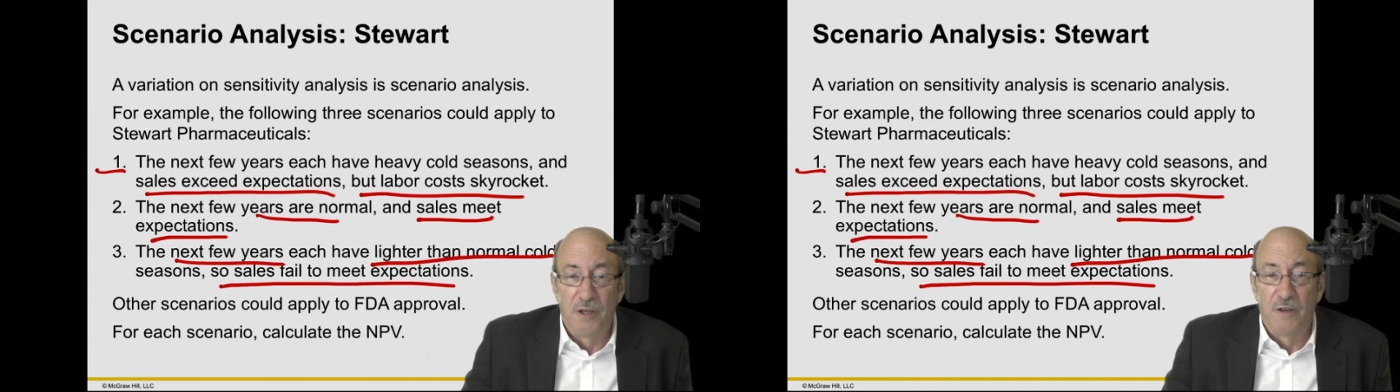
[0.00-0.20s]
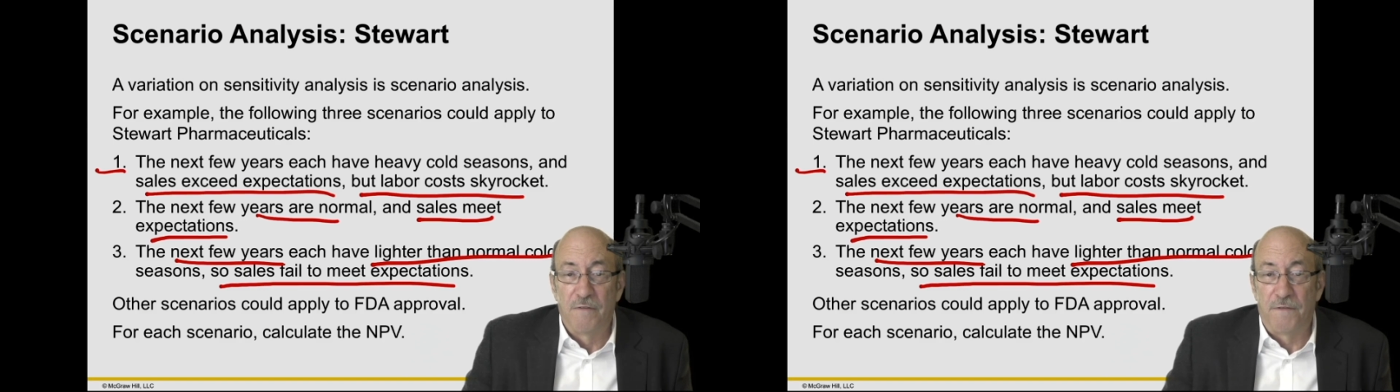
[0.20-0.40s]

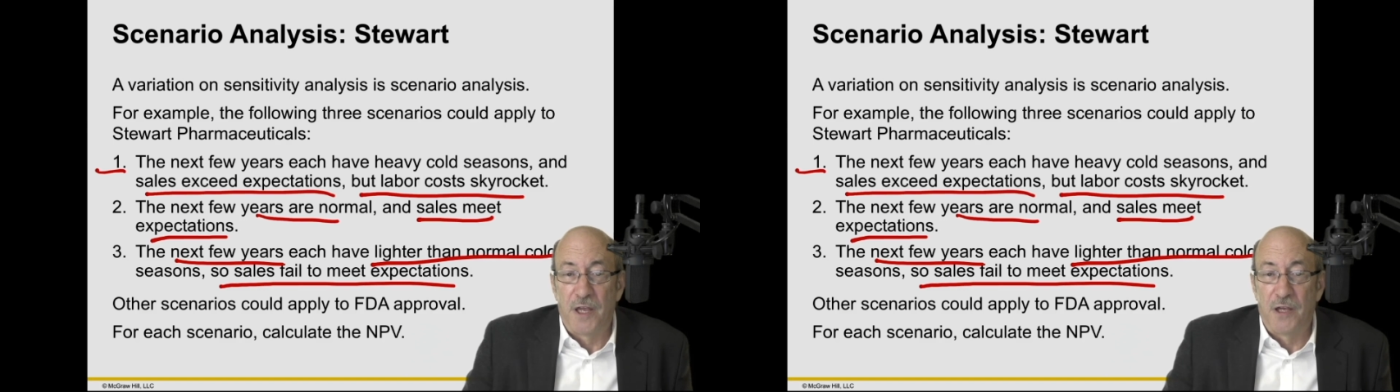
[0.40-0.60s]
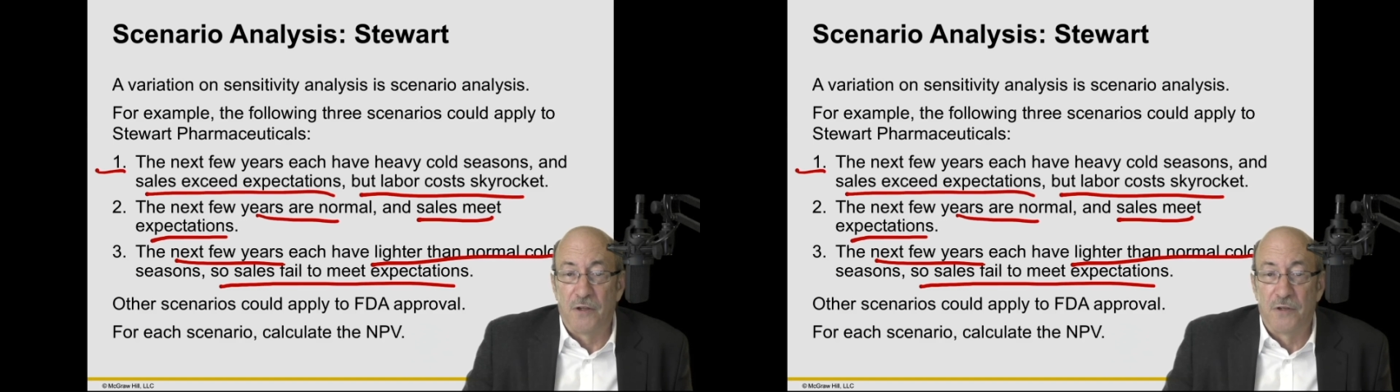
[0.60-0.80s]

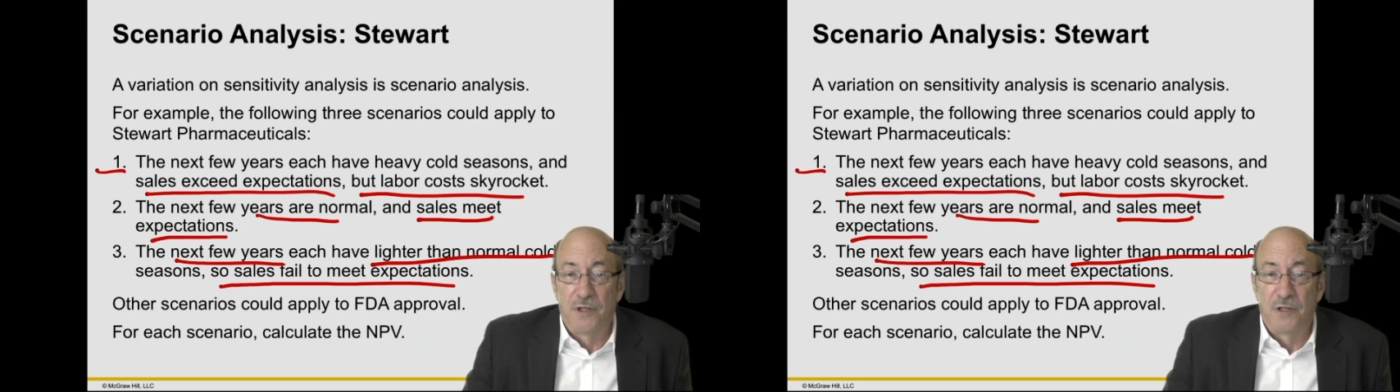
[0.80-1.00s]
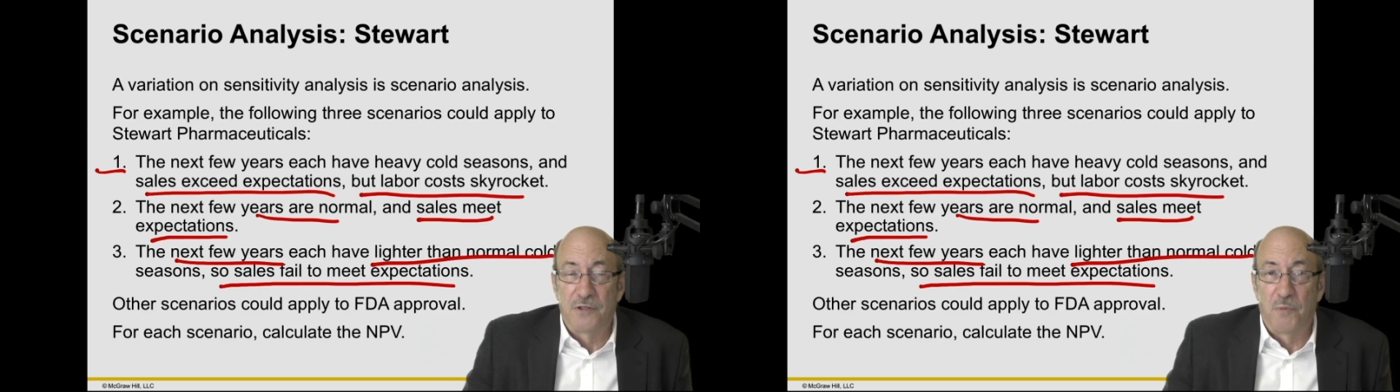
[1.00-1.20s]
fail
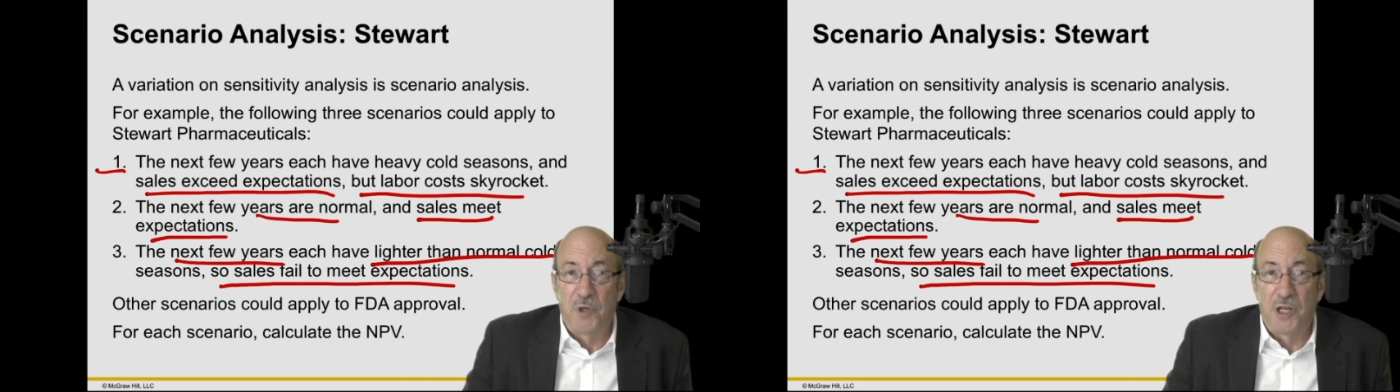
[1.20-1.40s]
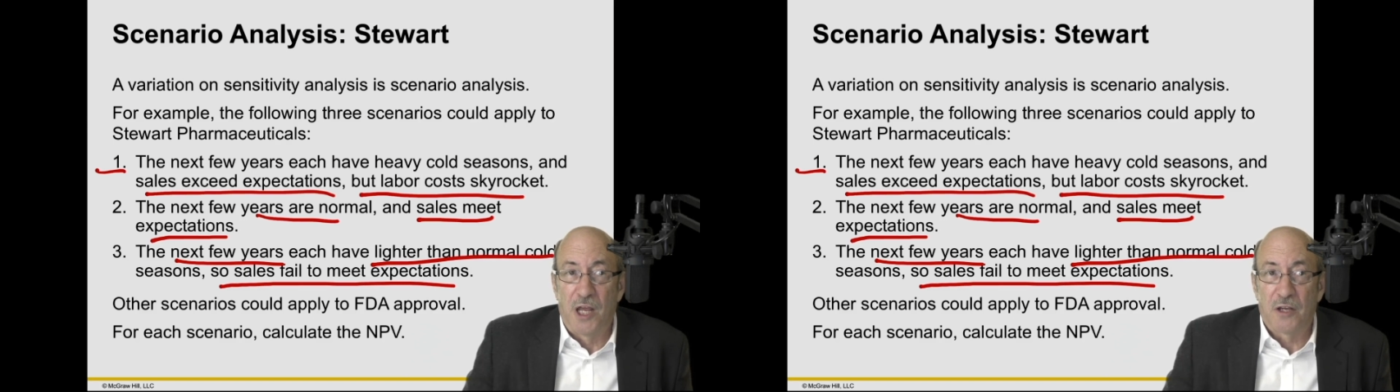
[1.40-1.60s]
to
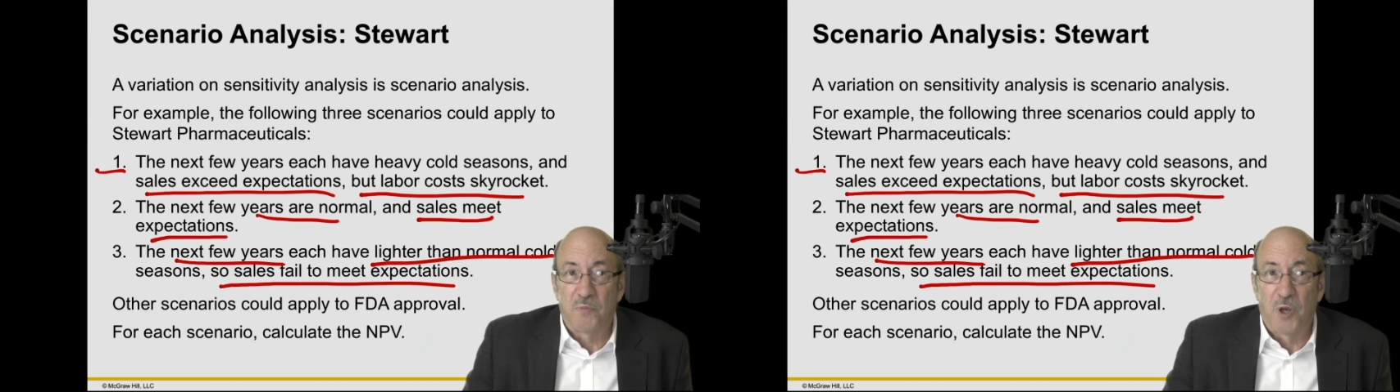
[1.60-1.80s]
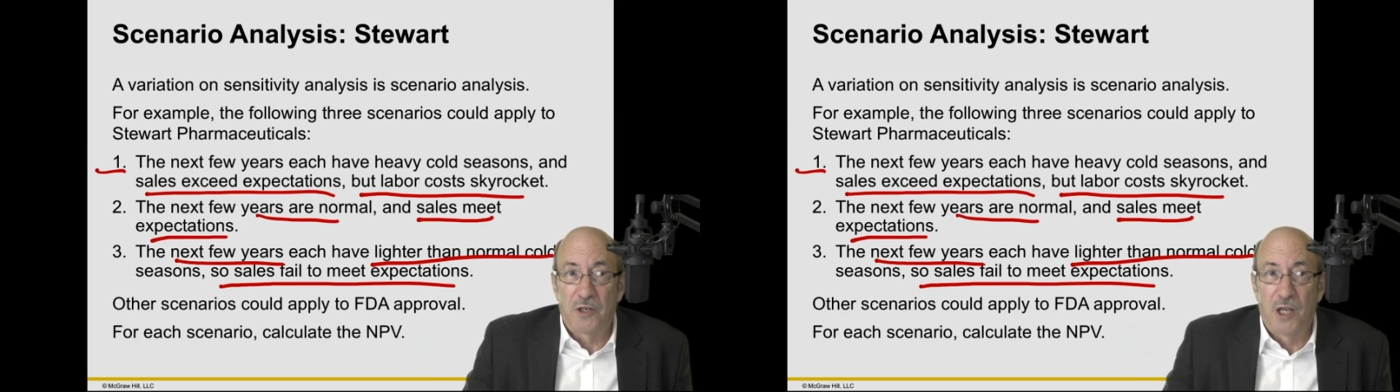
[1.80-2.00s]
meet
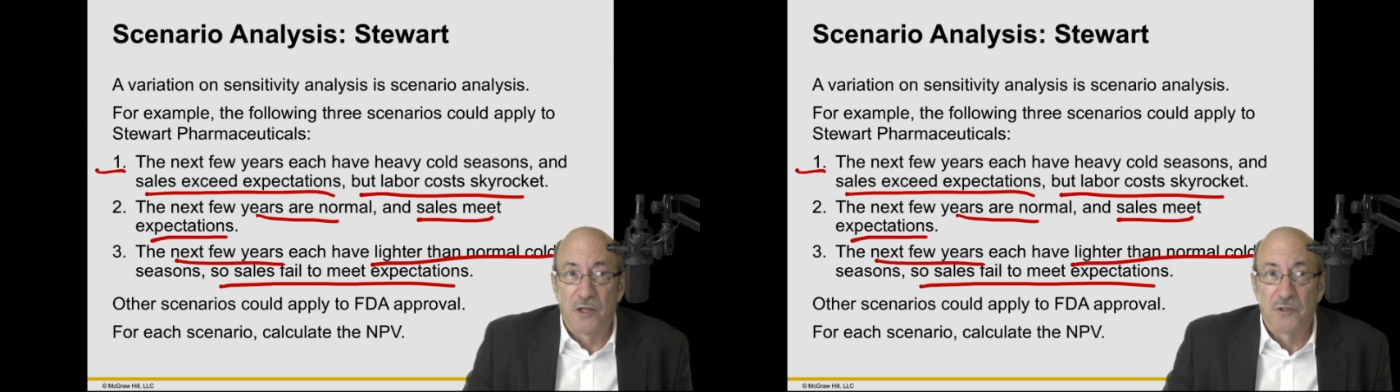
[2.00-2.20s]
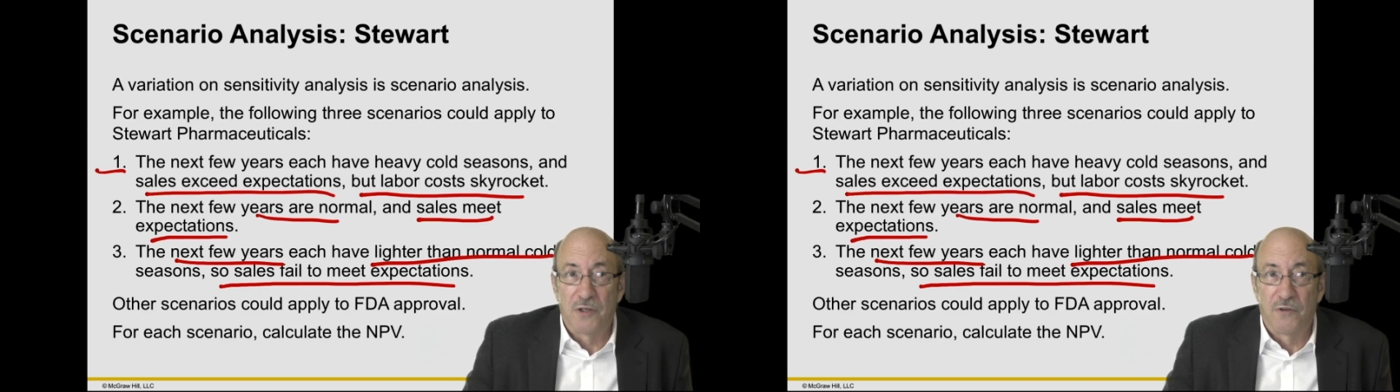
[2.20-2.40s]

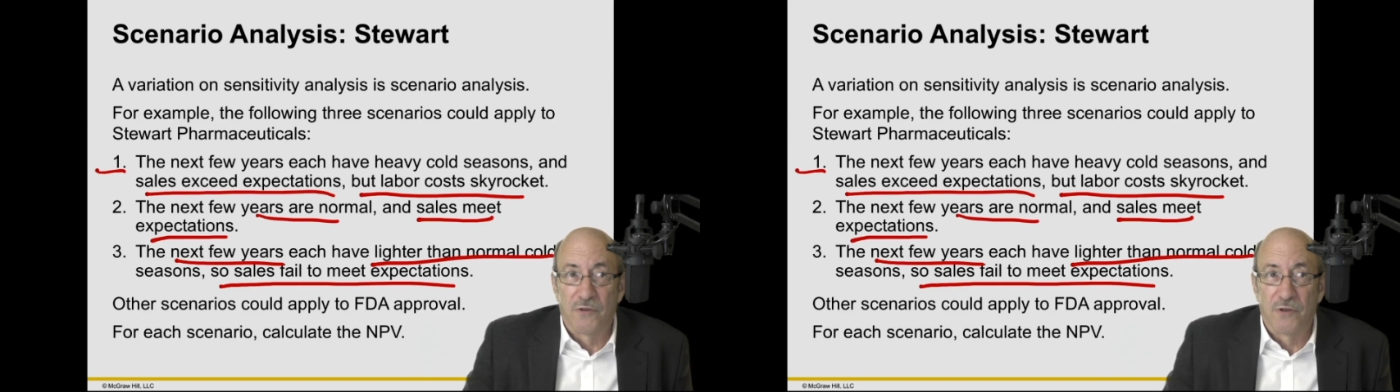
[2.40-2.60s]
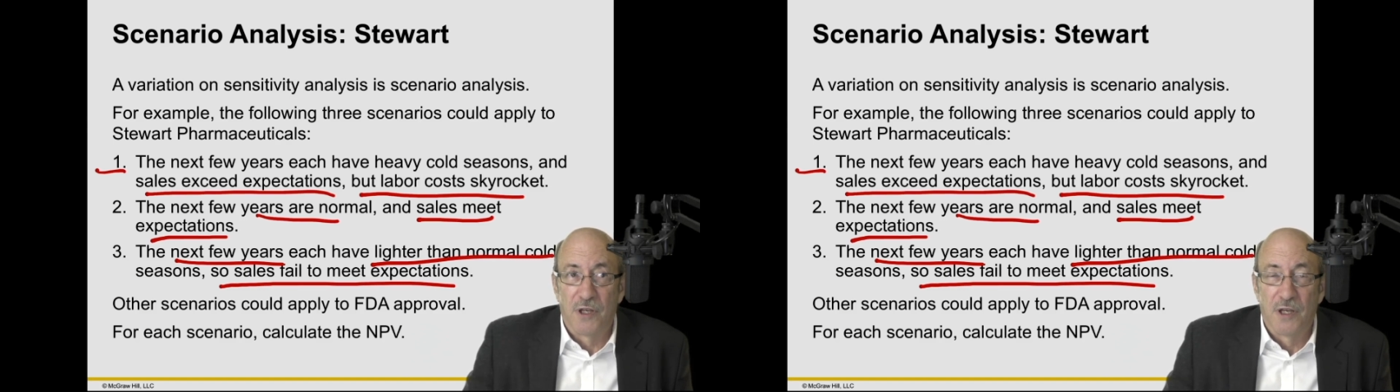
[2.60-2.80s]
expectations.